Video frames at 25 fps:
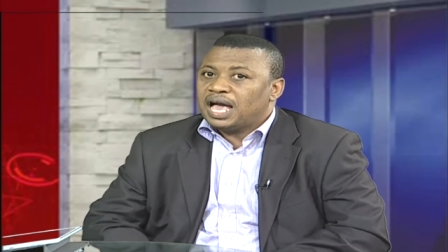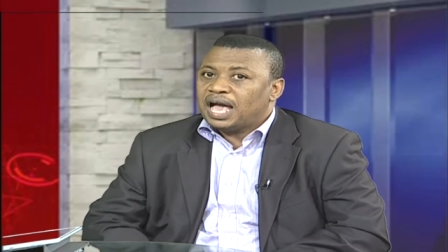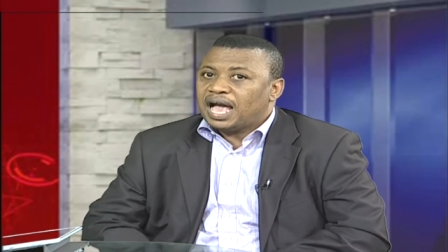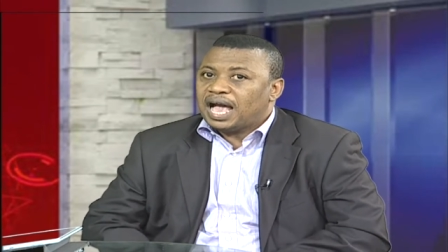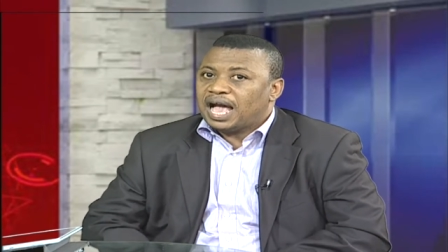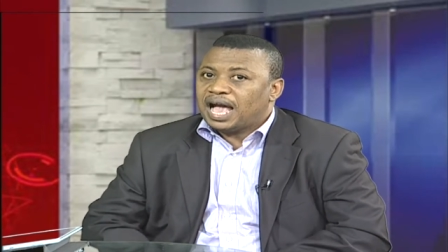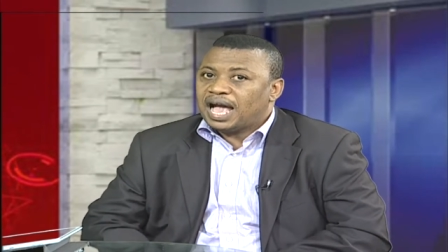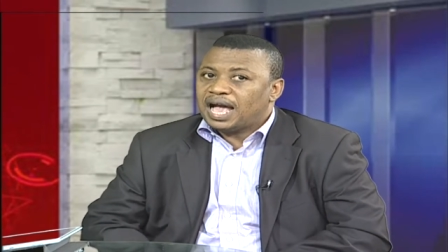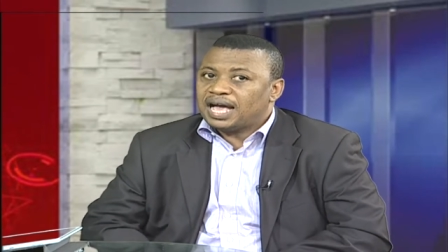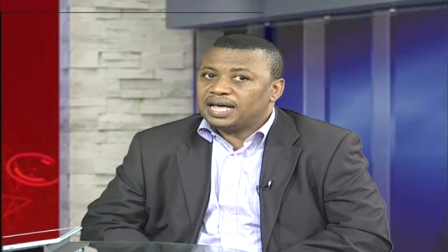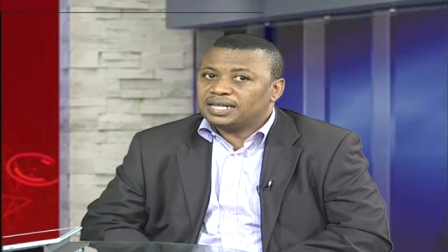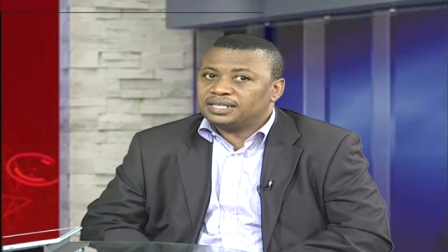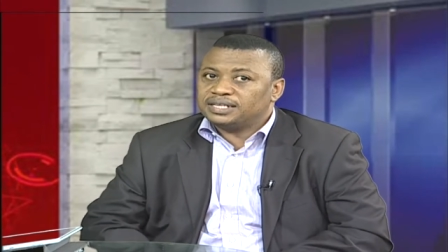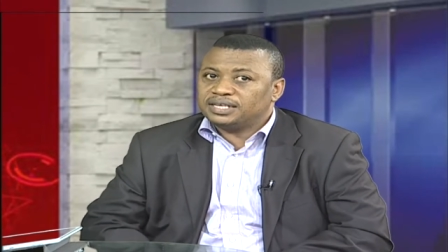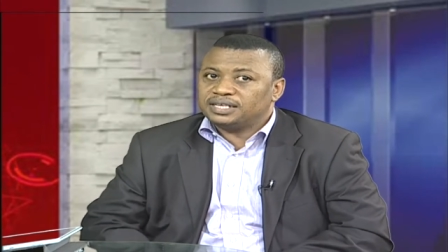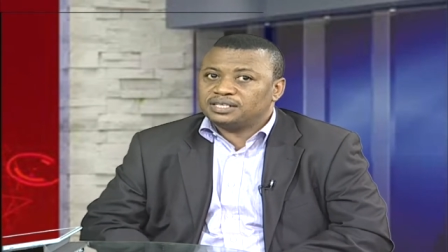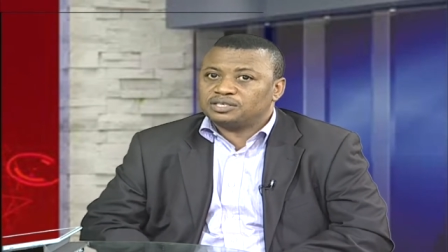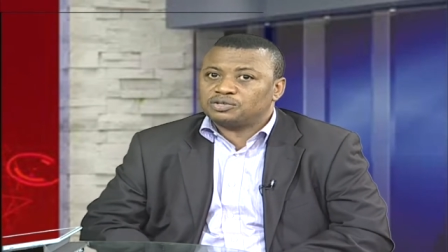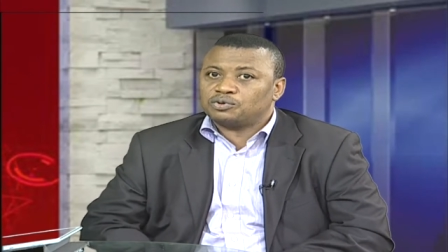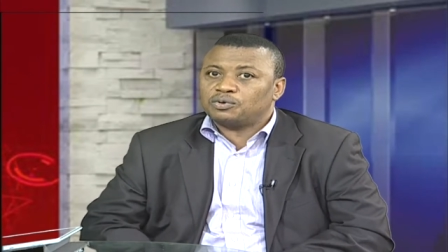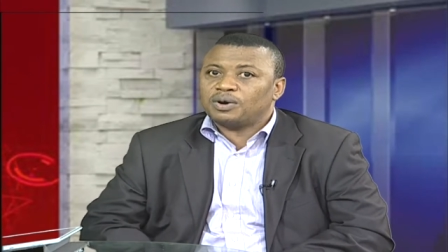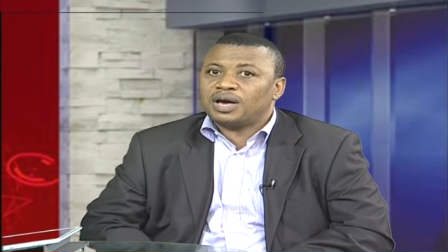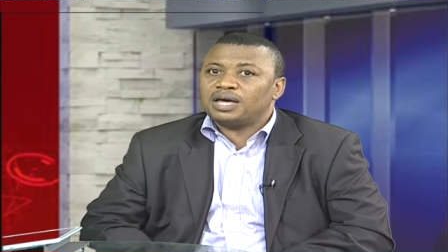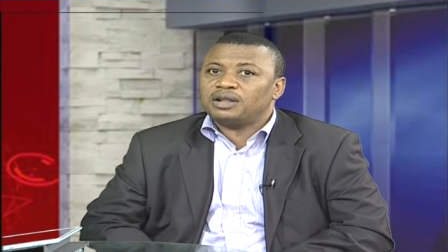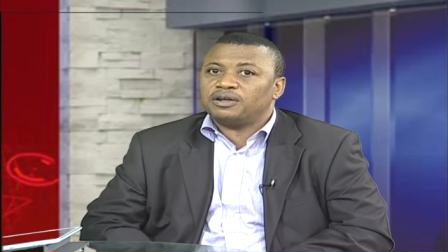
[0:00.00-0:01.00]
And it's
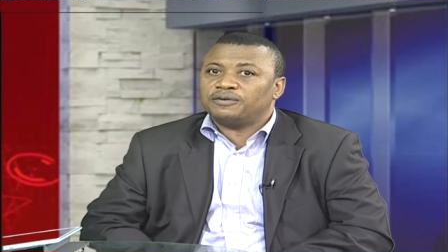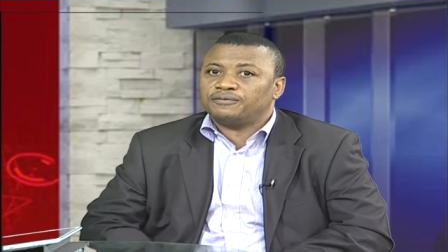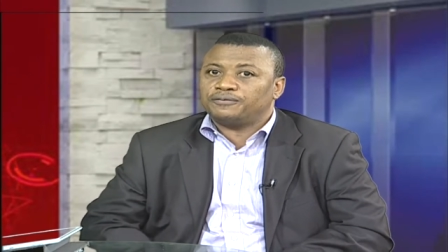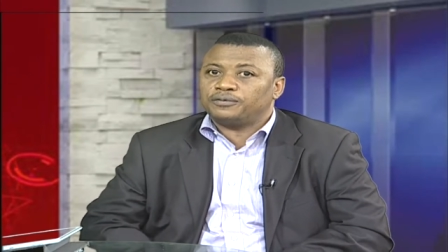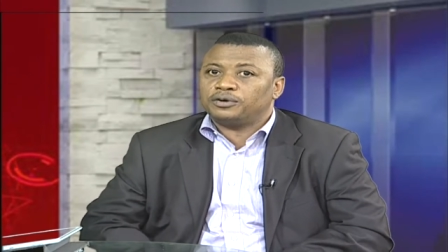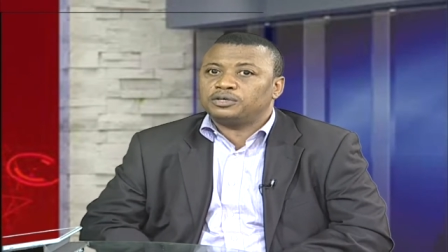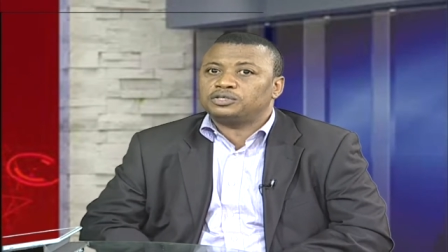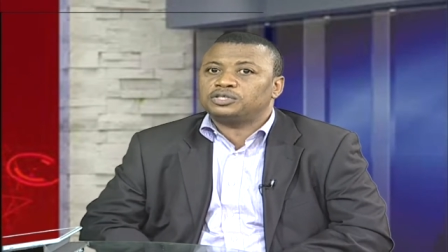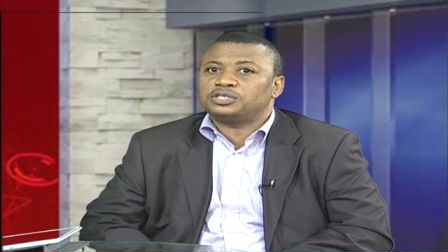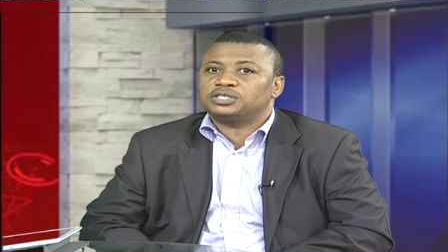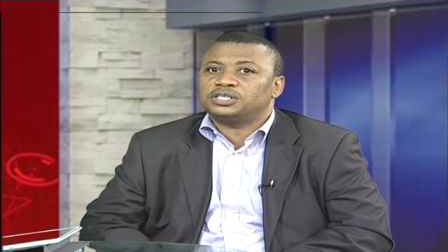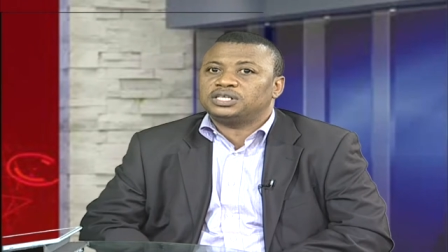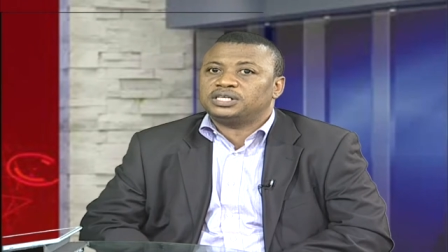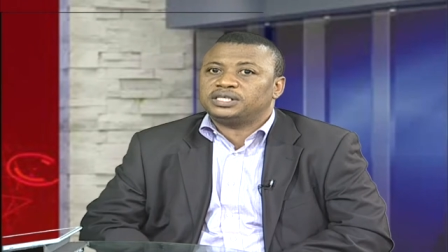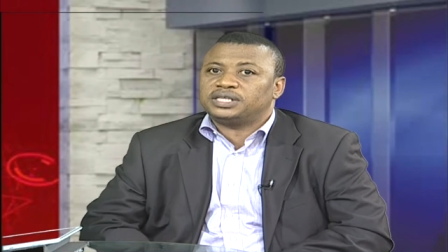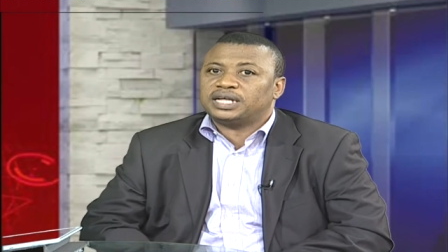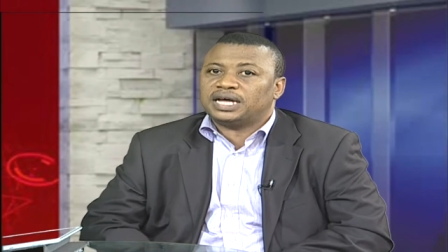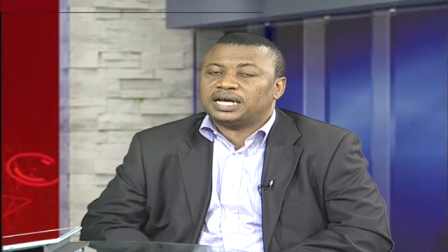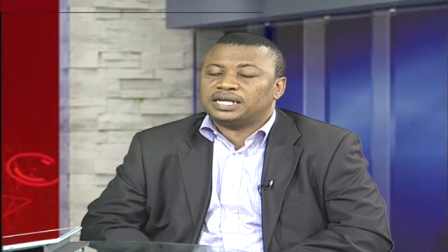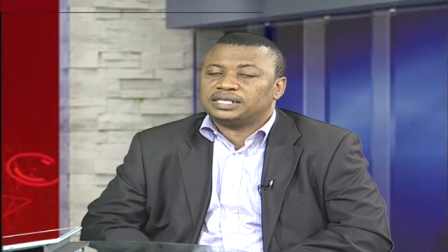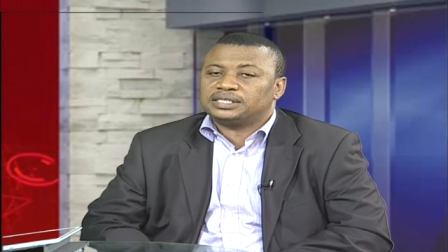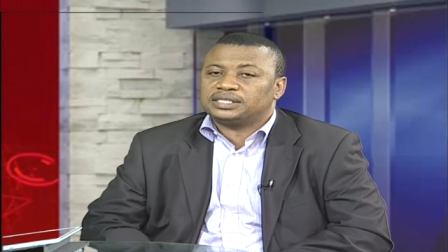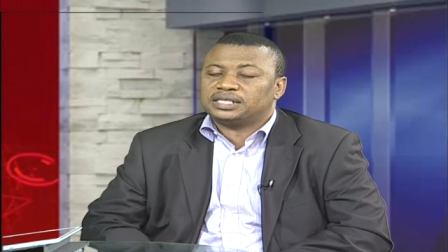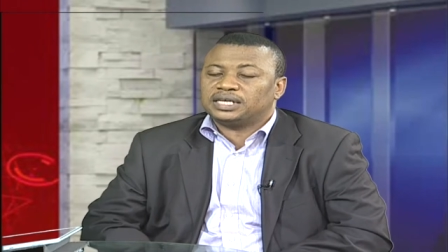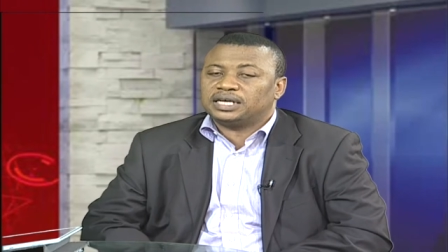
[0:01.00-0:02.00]
quite unfortunate
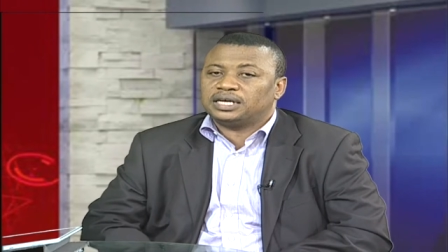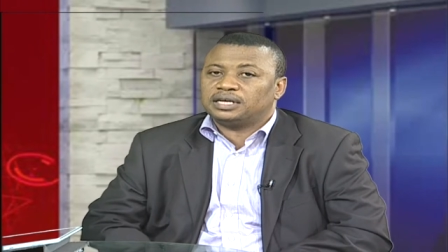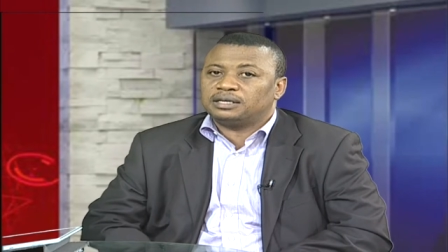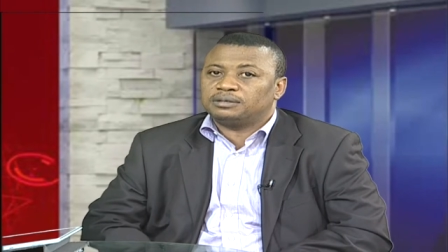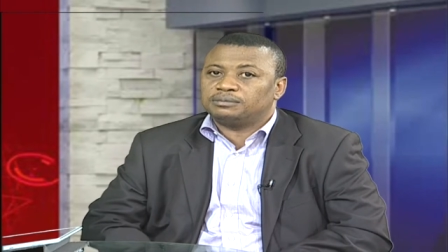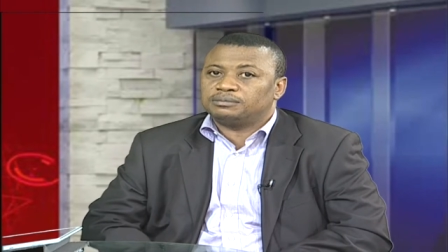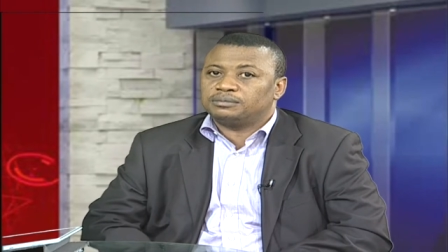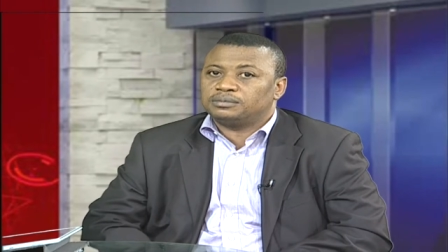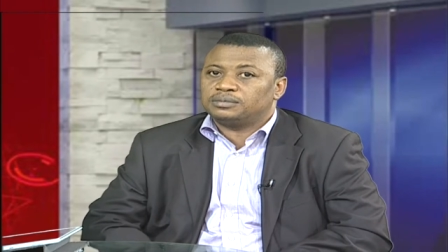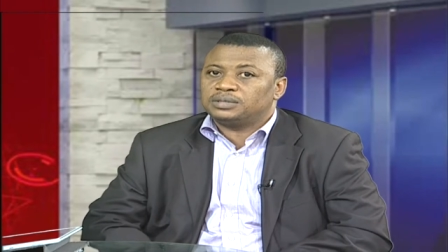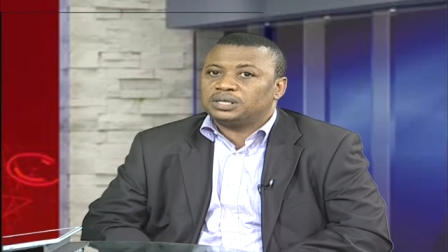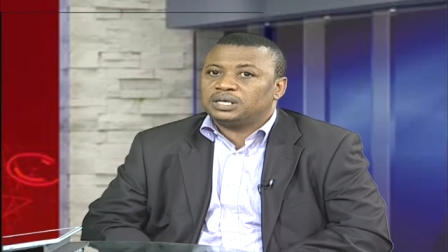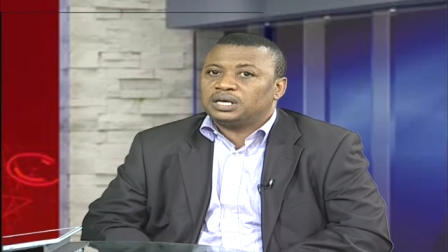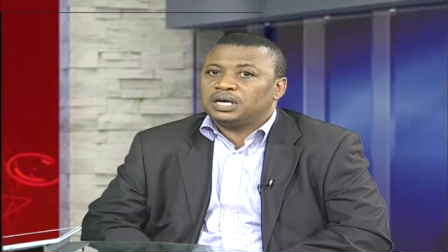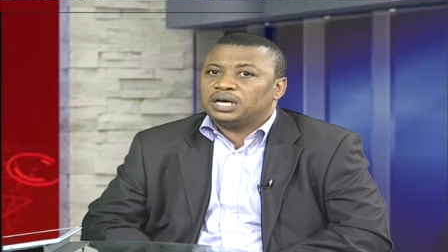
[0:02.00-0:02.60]
that um,